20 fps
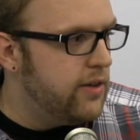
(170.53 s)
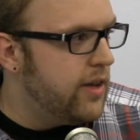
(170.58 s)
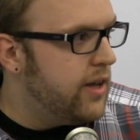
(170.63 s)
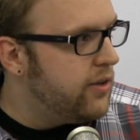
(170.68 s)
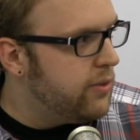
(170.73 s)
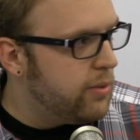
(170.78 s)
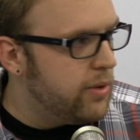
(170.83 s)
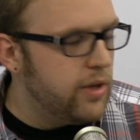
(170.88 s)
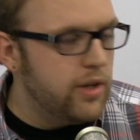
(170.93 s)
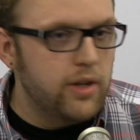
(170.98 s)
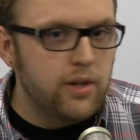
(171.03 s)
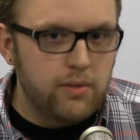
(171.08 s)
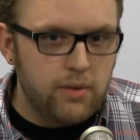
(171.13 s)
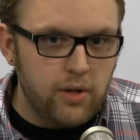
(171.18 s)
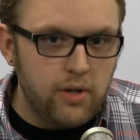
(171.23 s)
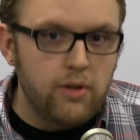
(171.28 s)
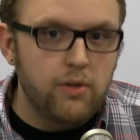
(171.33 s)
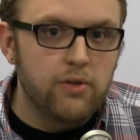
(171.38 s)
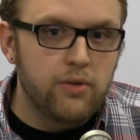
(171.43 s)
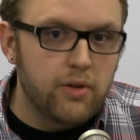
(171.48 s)
That's where
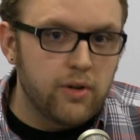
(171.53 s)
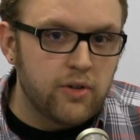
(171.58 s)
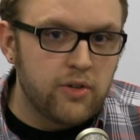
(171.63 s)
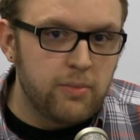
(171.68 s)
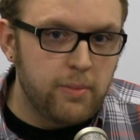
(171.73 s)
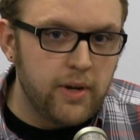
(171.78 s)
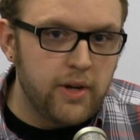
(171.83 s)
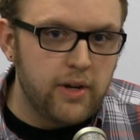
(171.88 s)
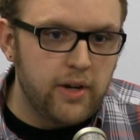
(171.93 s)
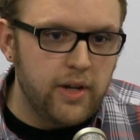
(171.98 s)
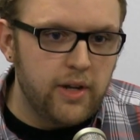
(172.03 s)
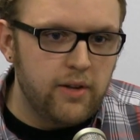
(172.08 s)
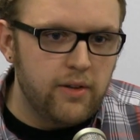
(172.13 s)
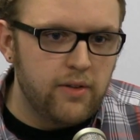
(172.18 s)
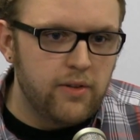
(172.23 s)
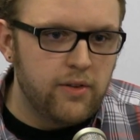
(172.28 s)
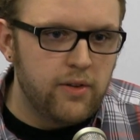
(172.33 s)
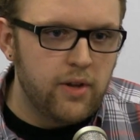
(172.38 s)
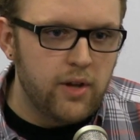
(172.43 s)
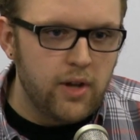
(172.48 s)
the user experience